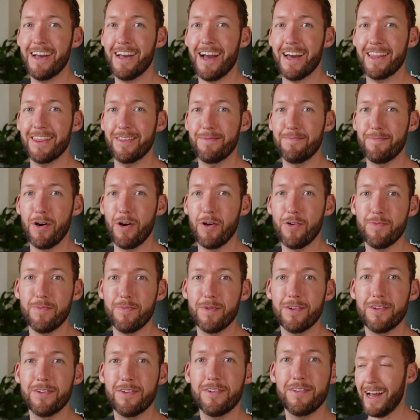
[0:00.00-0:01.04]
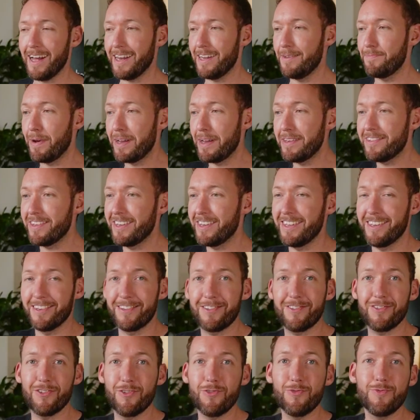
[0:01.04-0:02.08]
at the moment and it basically
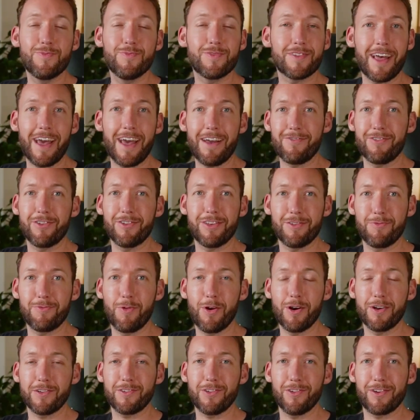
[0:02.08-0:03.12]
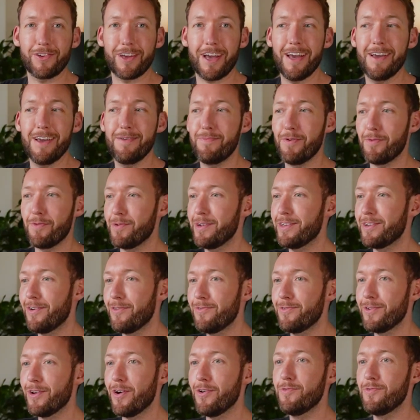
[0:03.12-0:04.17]
assumes that everything works okay but we
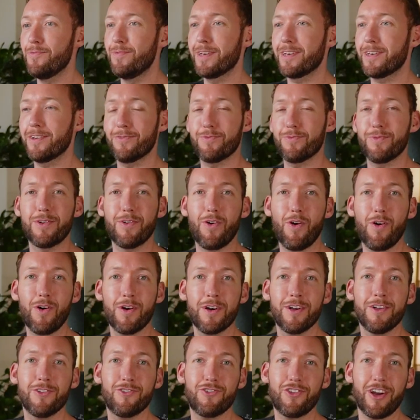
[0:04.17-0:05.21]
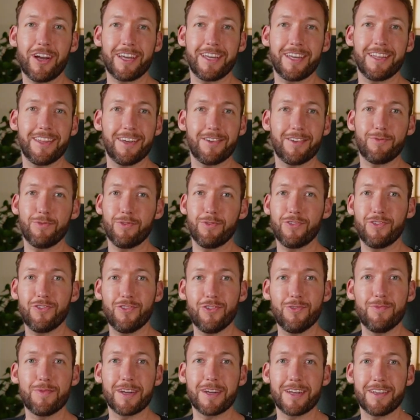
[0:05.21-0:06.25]
don't know because we're not checking this we're
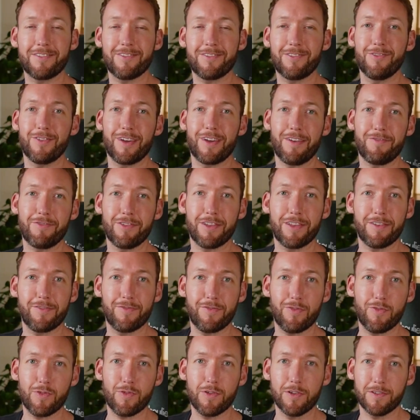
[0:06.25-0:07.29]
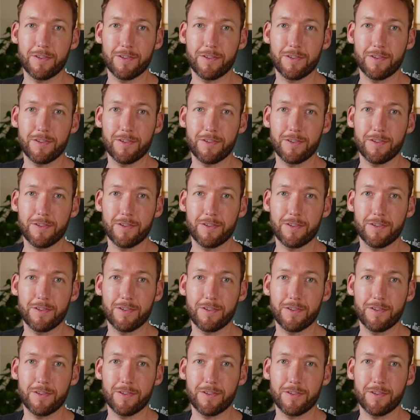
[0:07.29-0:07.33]
assuming it's doing everything for